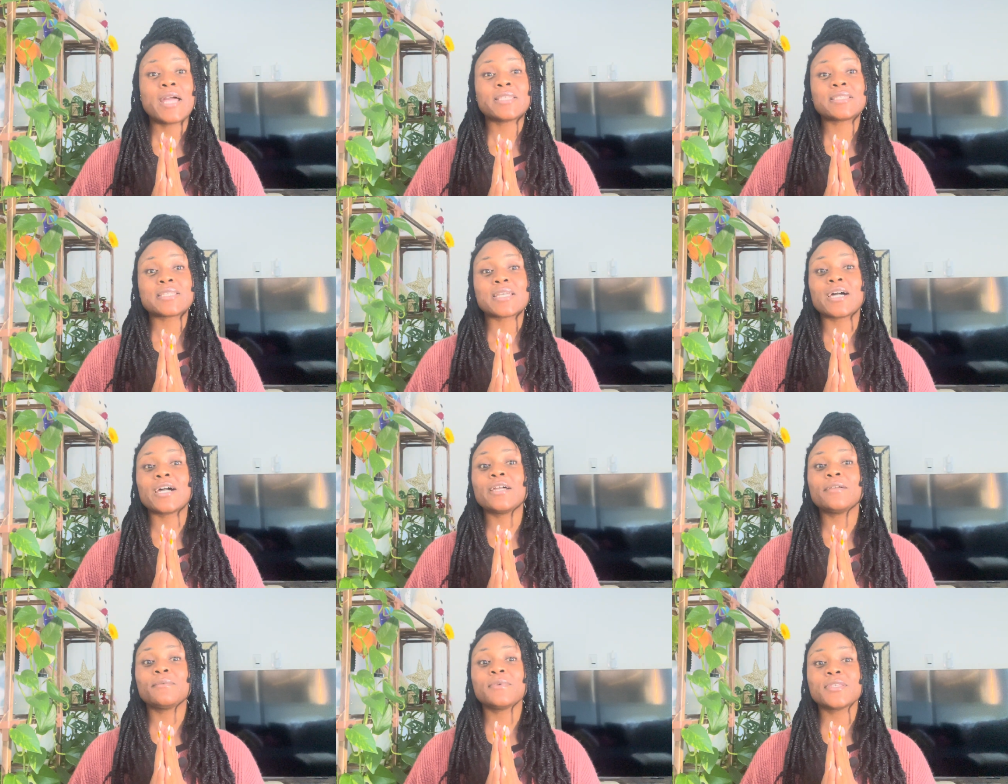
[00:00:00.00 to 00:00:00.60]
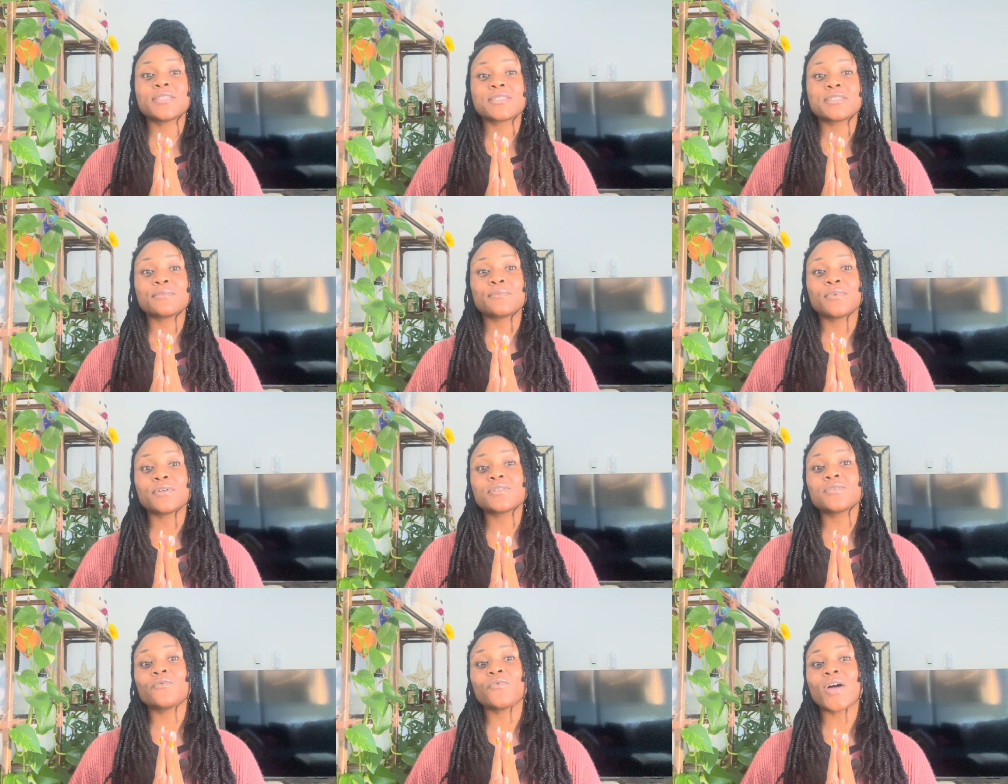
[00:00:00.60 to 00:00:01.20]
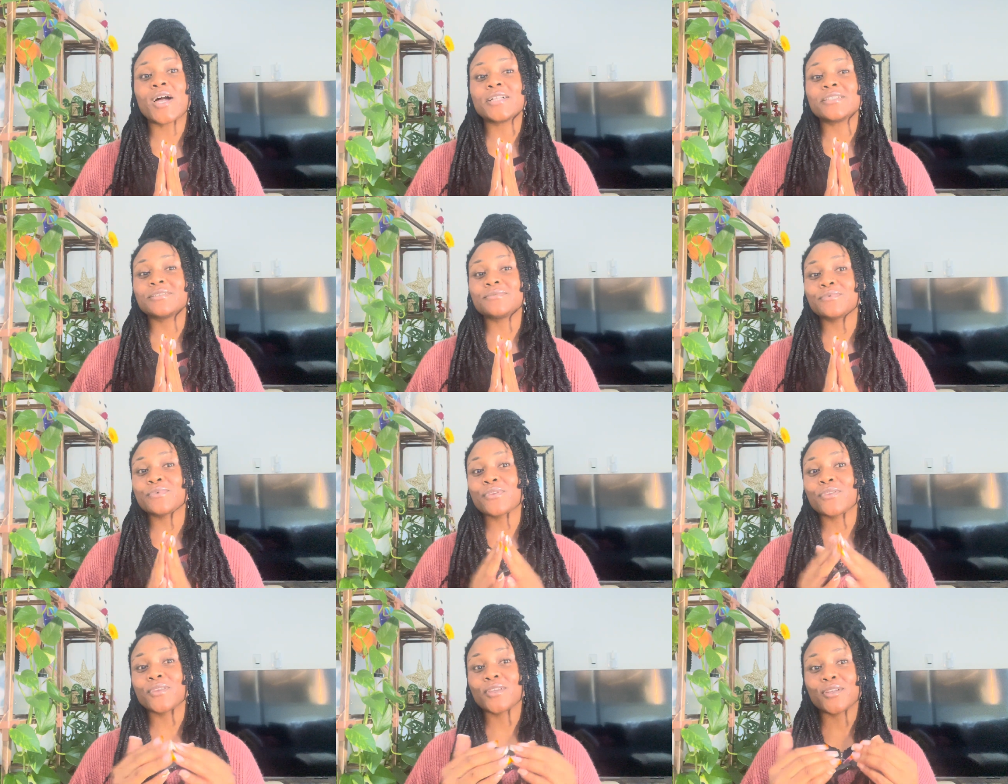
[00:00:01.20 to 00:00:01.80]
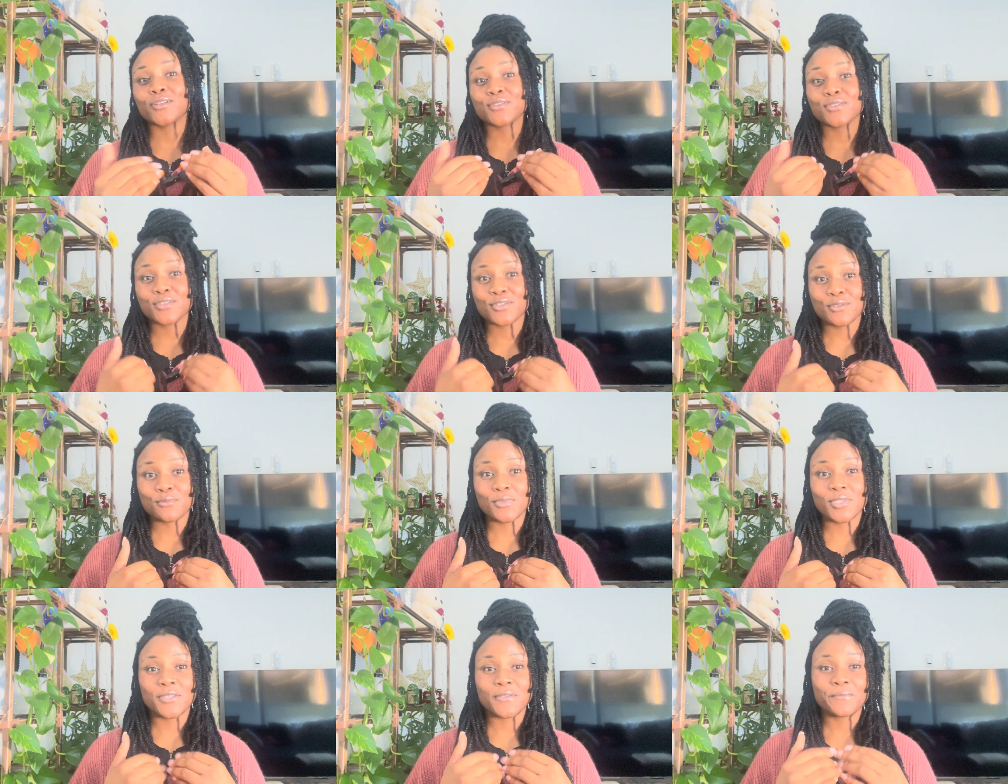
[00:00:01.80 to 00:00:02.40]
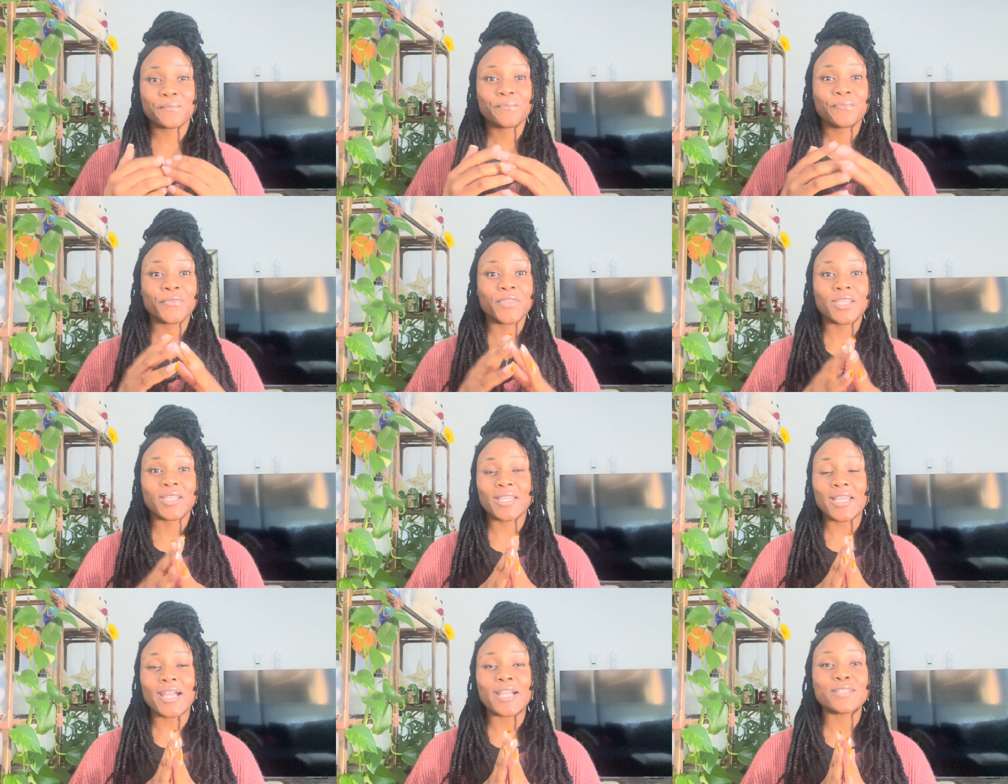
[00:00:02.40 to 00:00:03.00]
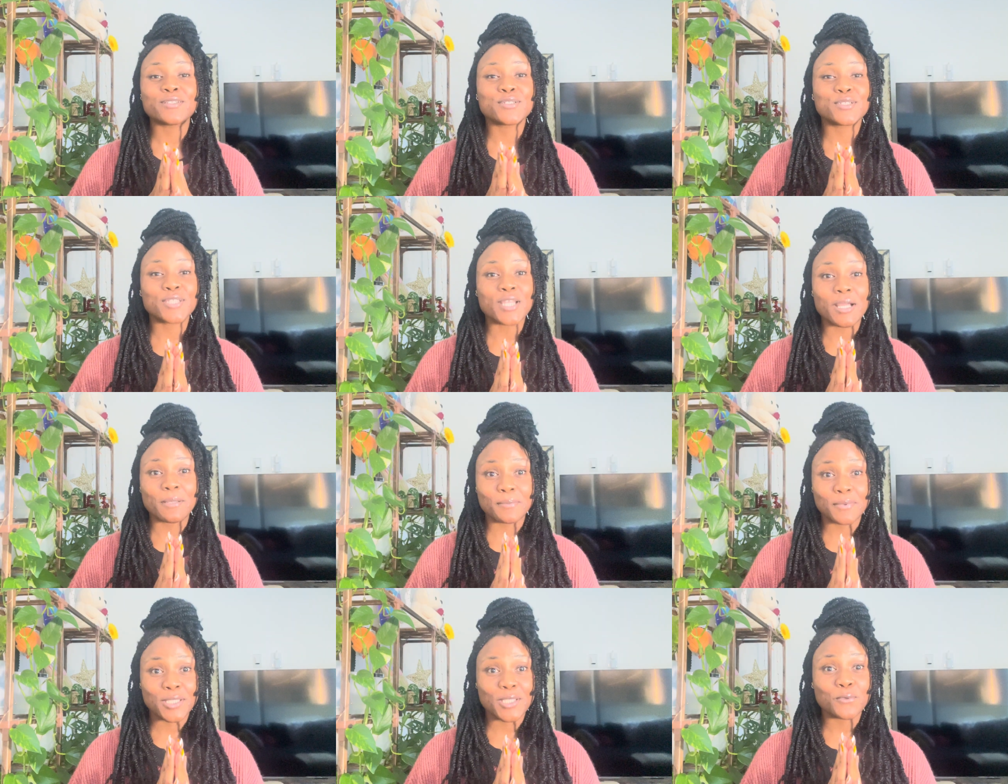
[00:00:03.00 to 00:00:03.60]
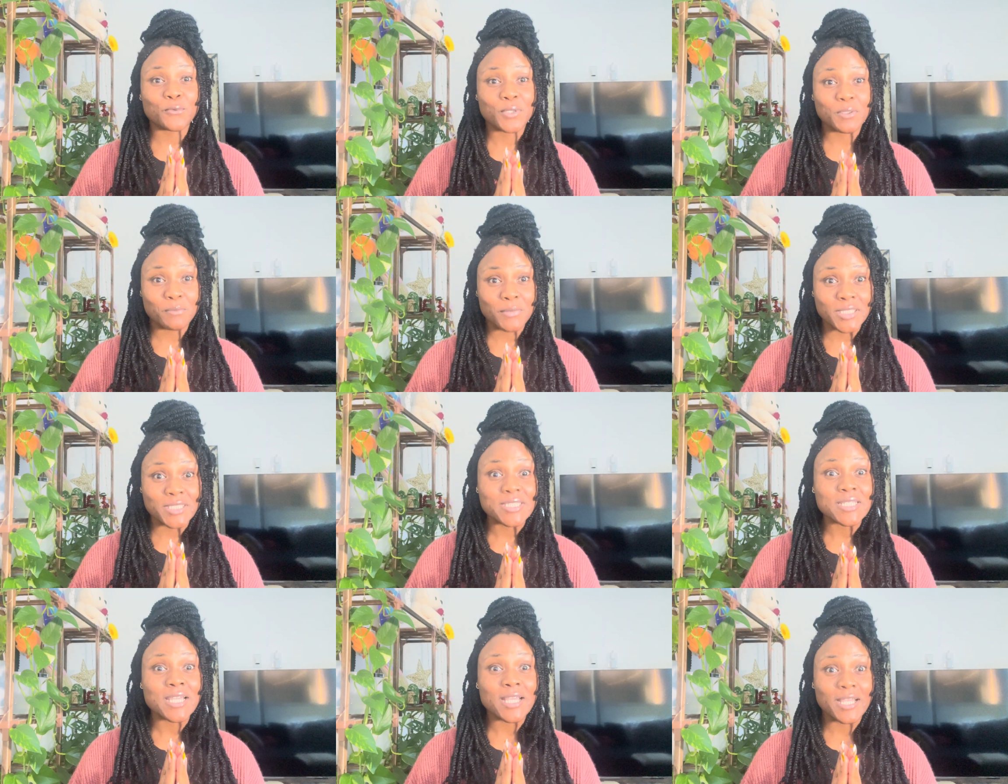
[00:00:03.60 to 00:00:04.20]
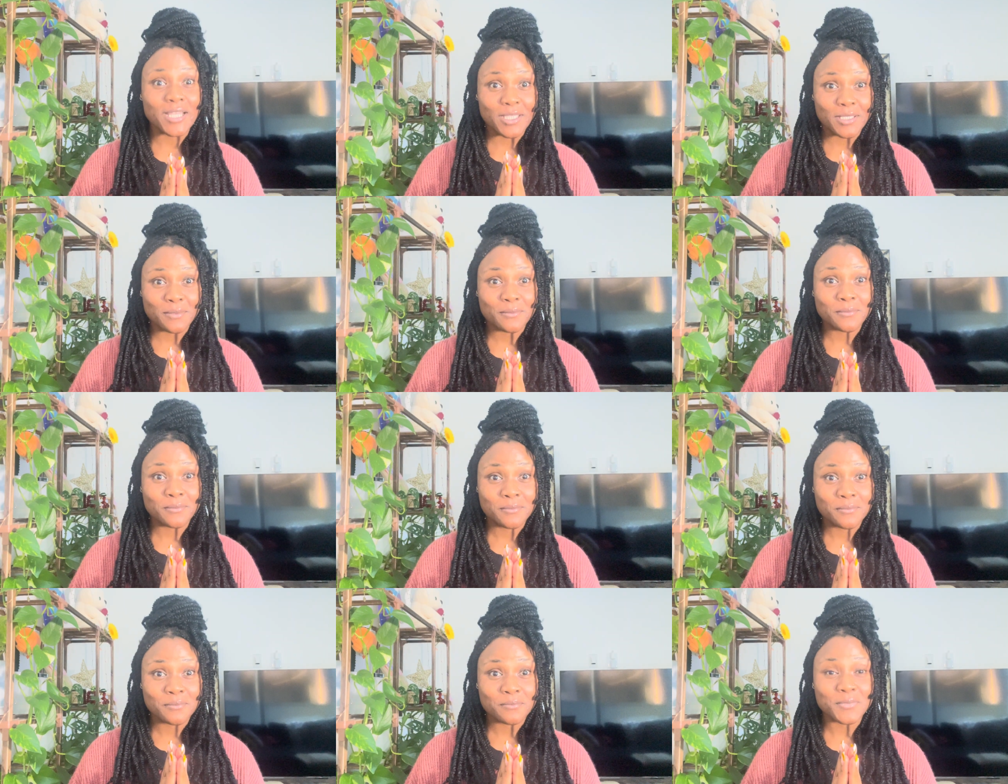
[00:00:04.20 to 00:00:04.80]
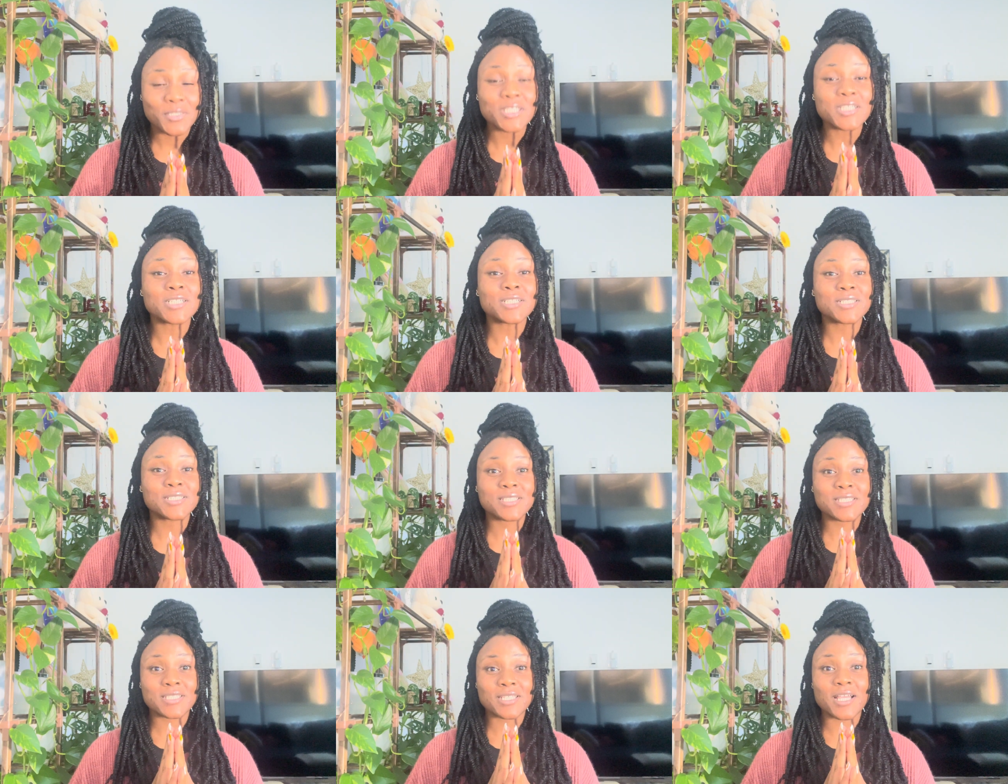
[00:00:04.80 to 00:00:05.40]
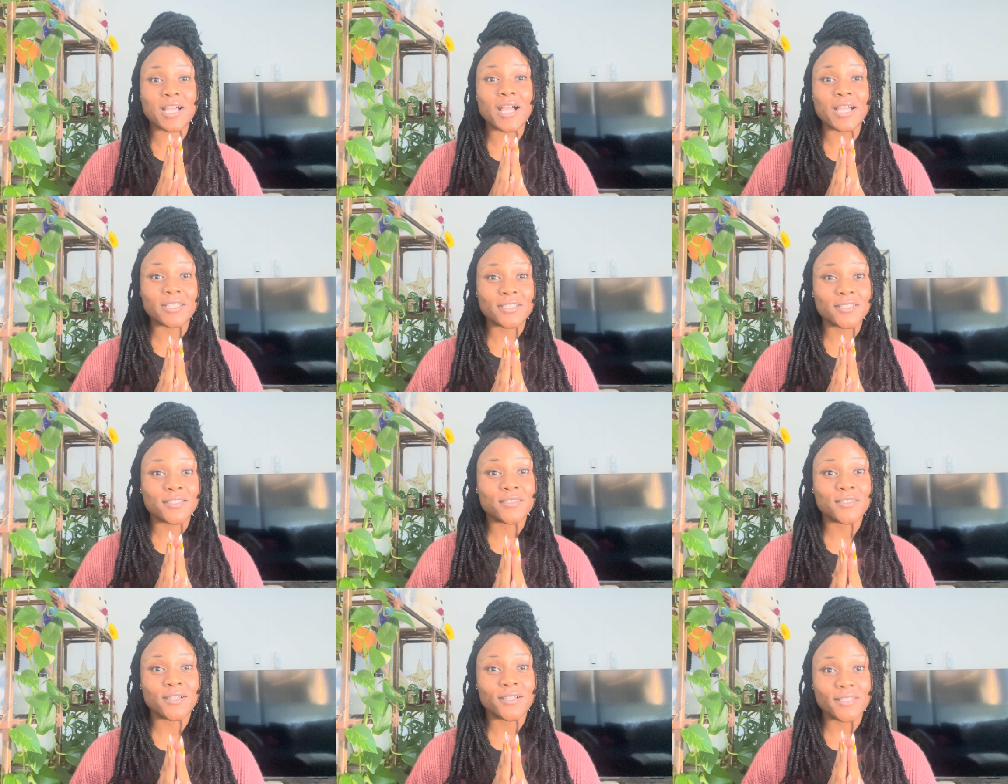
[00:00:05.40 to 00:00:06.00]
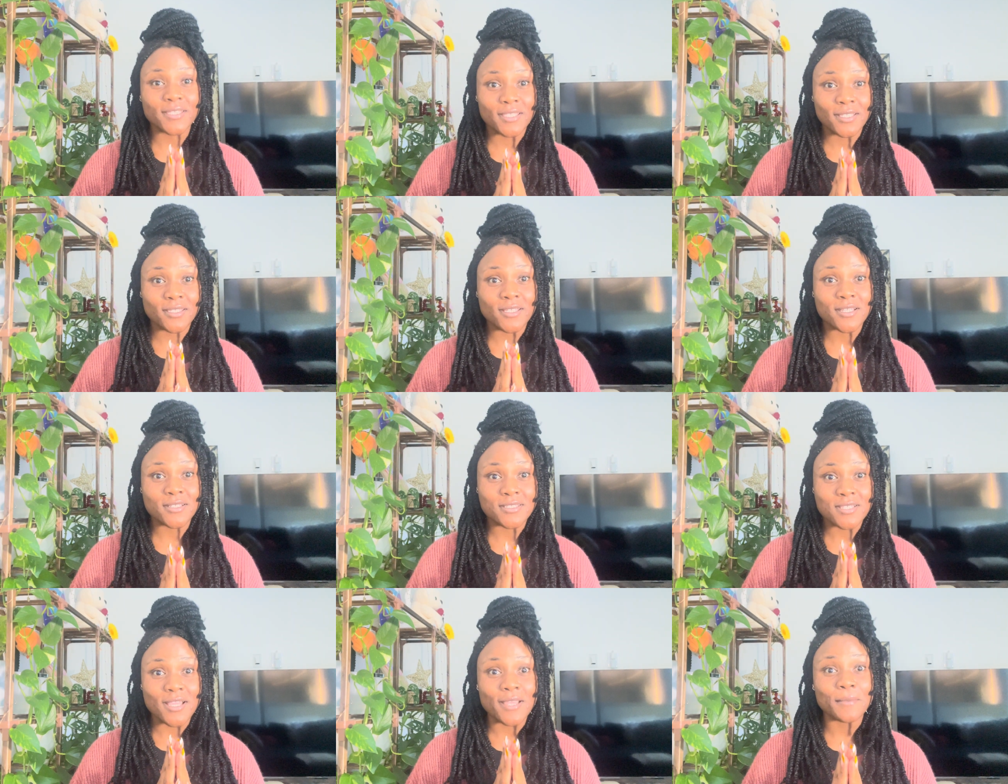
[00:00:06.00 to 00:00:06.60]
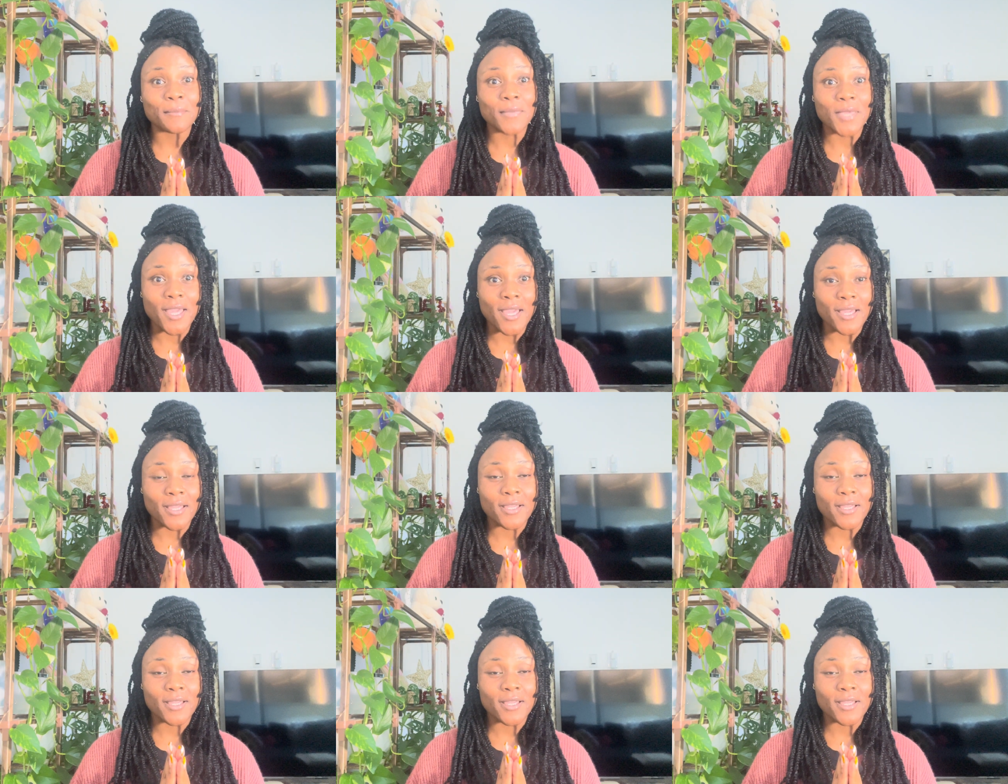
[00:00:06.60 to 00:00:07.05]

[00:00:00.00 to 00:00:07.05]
Time is the most valuable thing to me, and I do not play with my time because I cannot get that time back.